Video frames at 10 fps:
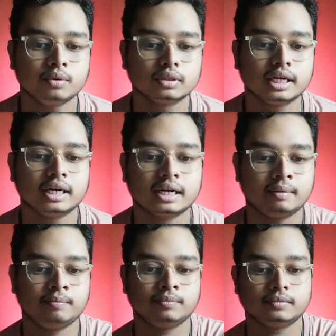are
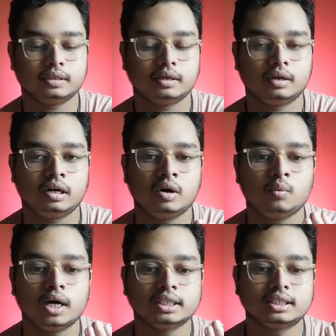come,
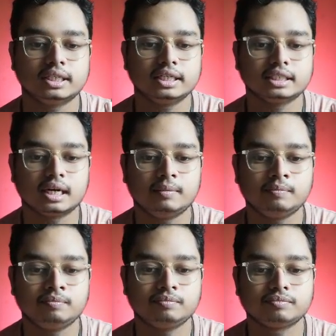once it is
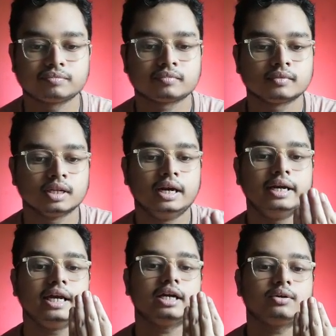come
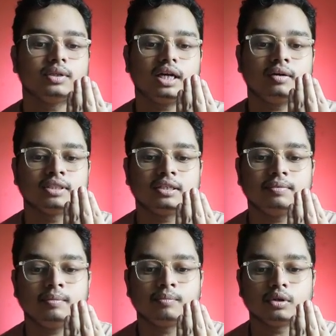near to the
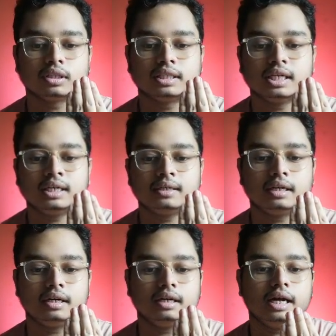observer, both the,
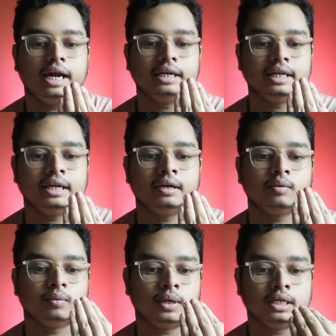and then
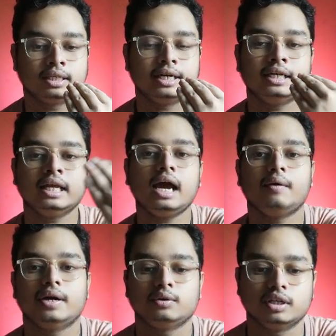one getting the
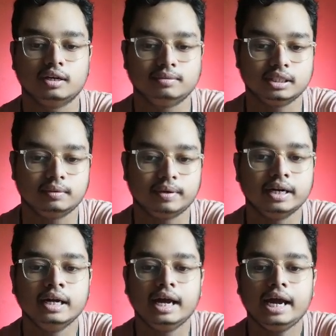away to the observer.
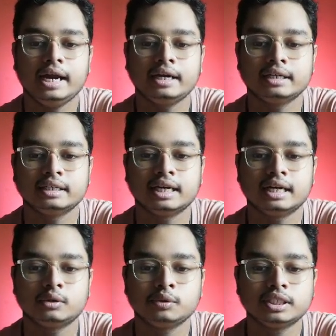And
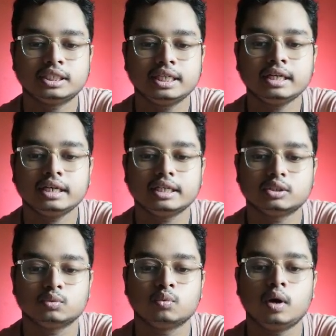the twisting
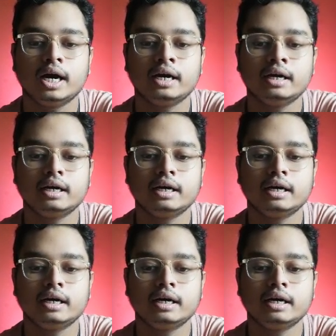is one